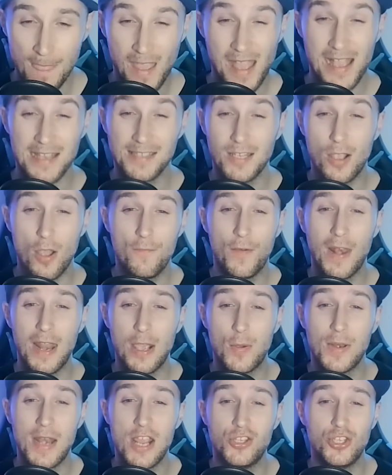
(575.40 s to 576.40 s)
as they go for
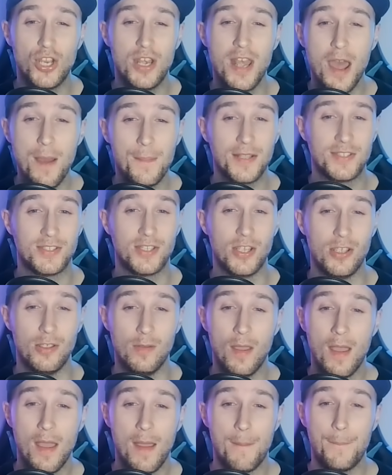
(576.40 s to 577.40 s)
liquidation number
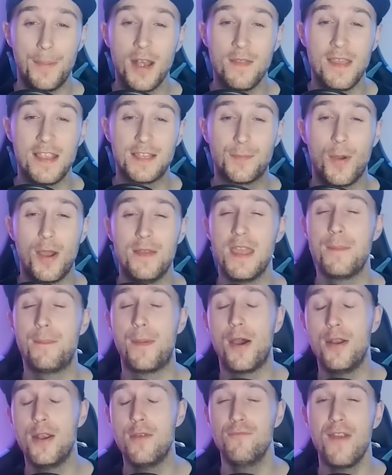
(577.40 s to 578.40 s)
2, but at this point the
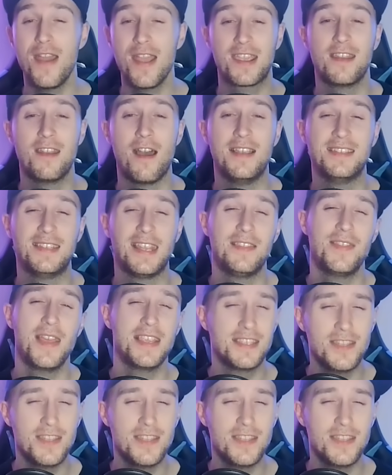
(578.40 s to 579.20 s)
opponent recognizing there's